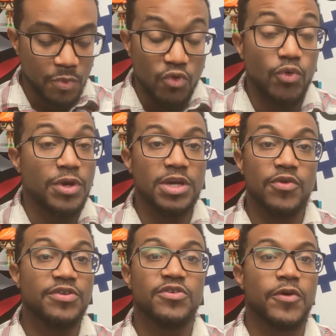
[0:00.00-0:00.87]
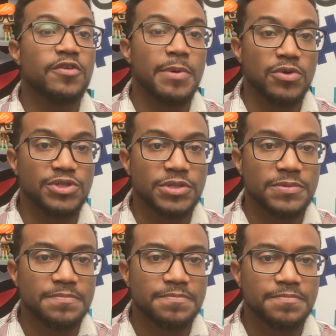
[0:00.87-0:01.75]
So it increases your exposure.
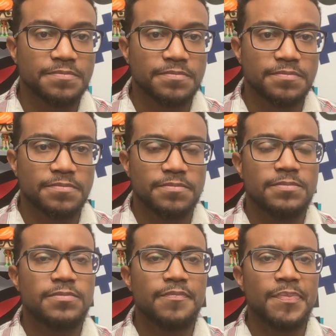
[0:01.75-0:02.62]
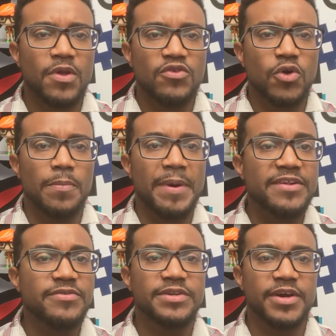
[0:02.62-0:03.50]
So it
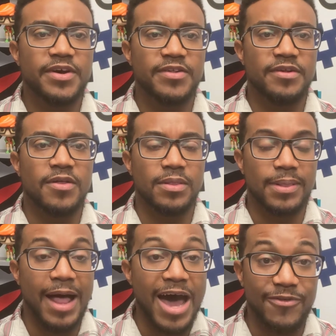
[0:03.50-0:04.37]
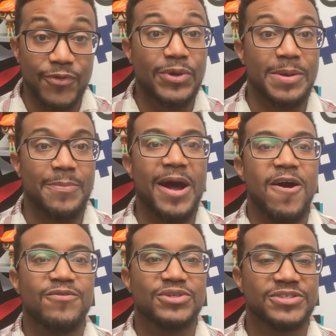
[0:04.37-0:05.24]
basically does a lot of really
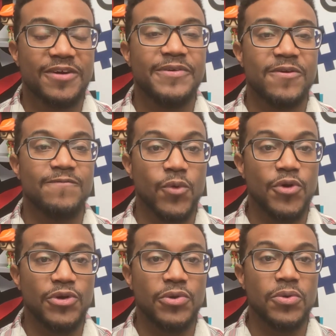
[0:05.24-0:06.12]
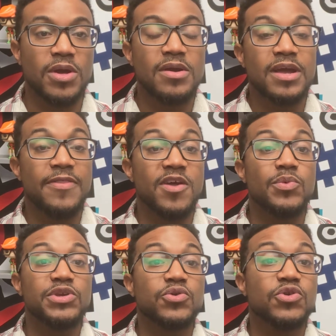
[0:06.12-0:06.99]
powerful stuff here for you. And then
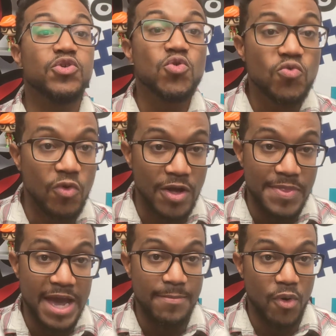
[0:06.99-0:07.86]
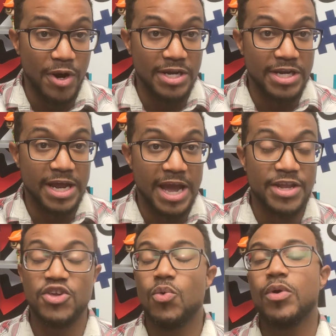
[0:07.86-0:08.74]
when you do run that marketing
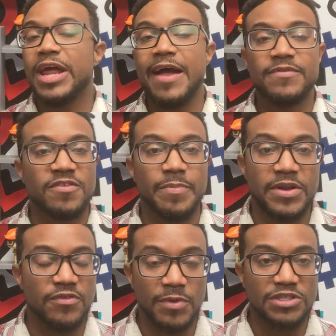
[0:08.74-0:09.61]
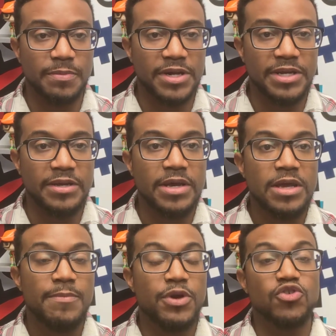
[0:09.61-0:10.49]
ad, you won't have to spend as much money
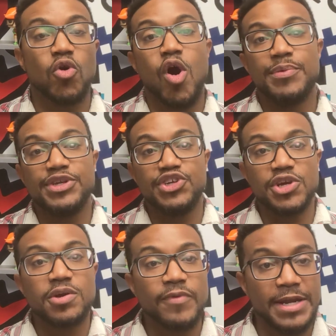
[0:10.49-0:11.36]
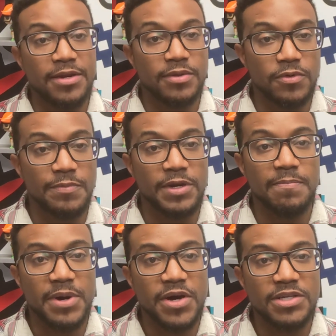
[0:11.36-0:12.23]
because you're already generating a little bit
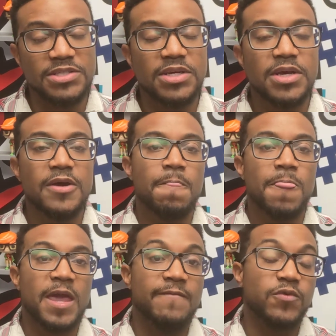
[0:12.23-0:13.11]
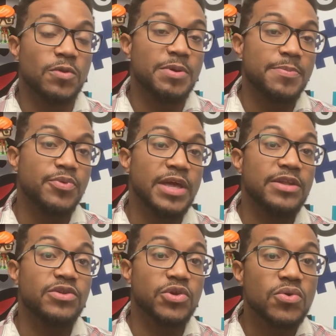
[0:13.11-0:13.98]
of buzz. And for the people
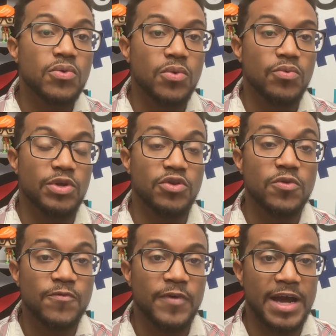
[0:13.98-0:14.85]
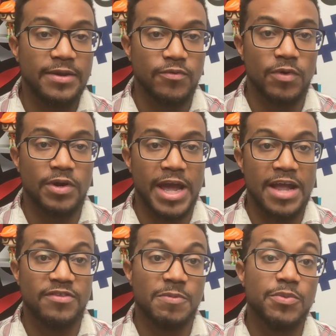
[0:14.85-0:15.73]
that do, when you do run
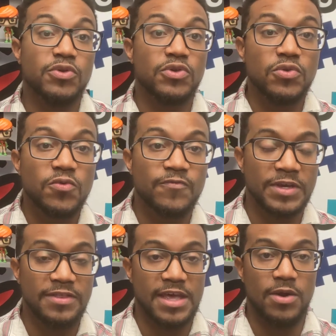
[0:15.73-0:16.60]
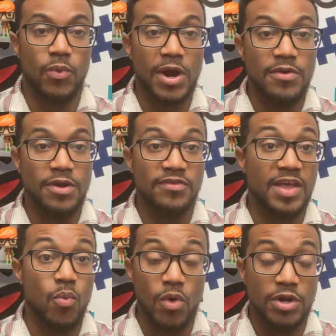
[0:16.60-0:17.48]
ads and people do get that awareness and they
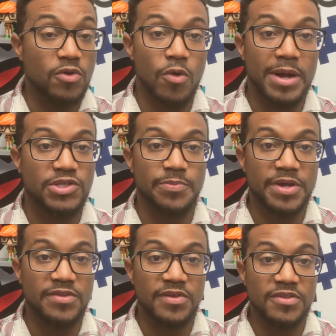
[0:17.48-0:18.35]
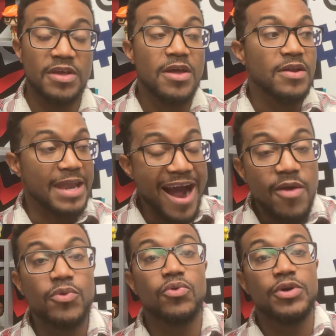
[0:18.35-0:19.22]
want to know about your business, now
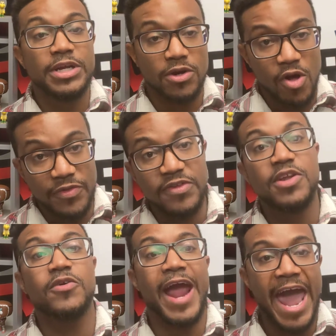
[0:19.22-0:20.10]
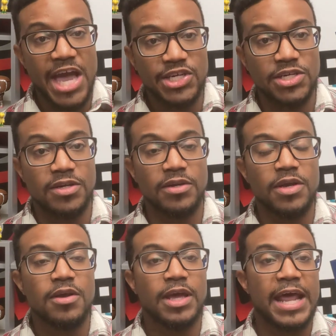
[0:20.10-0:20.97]
they're looking at all this interaction
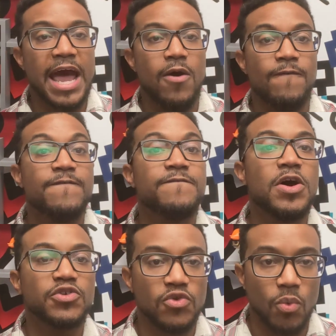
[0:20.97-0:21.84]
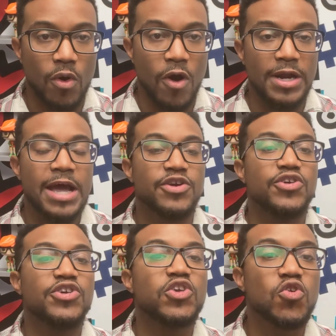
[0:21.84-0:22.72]
and how fun you are and how you're
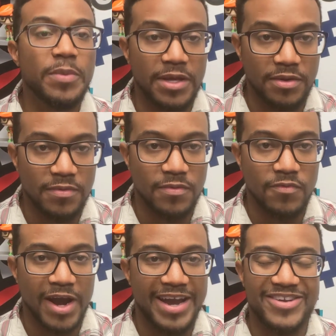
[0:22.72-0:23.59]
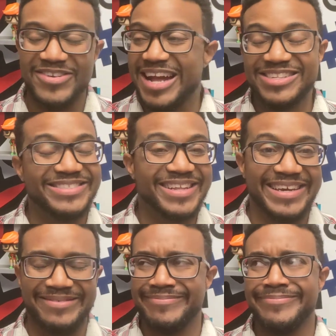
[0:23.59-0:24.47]
human, right? You're not just
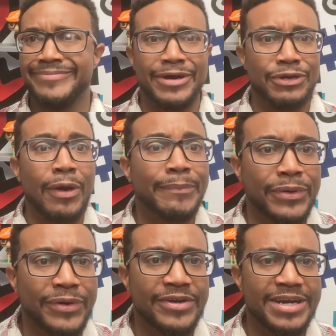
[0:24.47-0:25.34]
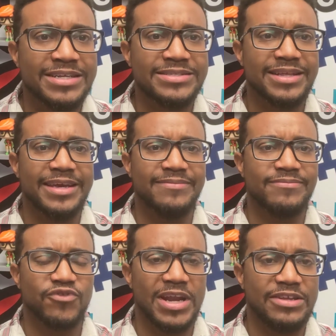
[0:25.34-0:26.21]
like a number, or you're not just
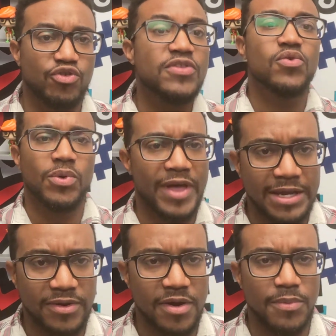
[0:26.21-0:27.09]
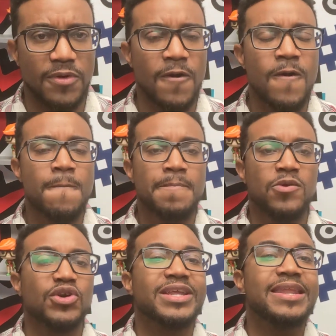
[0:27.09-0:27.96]
like trying to treat someone like a number.
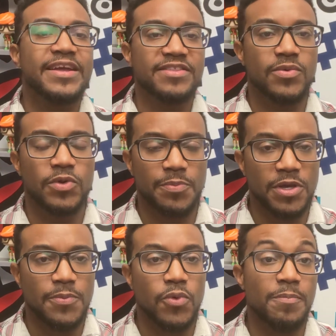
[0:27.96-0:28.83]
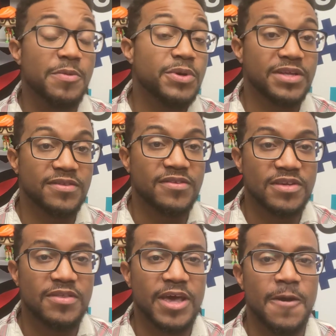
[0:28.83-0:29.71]
You're connecting with people, and people get to
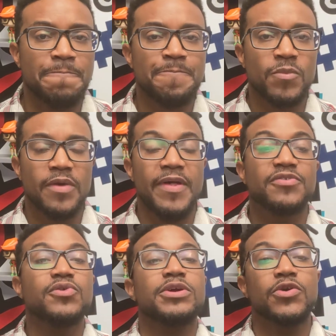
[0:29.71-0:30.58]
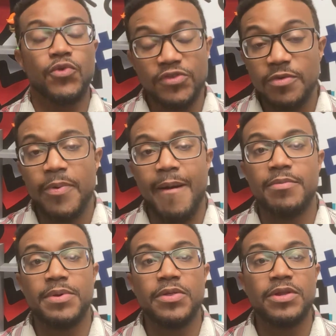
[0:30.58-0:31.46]
see that. And that's going to increase the
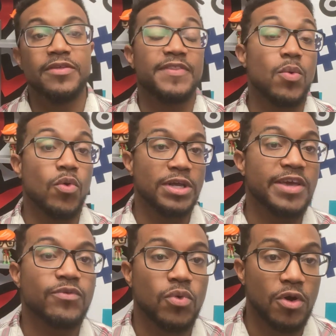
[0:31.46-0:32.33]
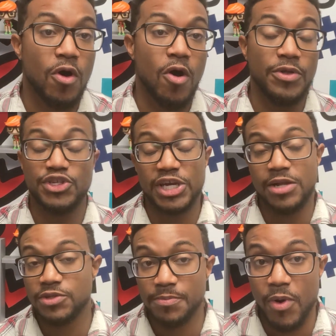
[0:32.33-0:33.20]
probability that they want to give you a call and check
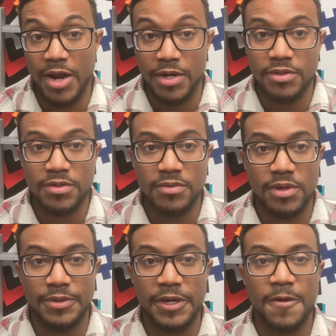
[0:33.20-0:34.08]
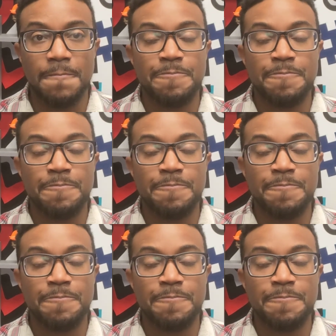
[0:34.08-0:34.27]
out your product, okay?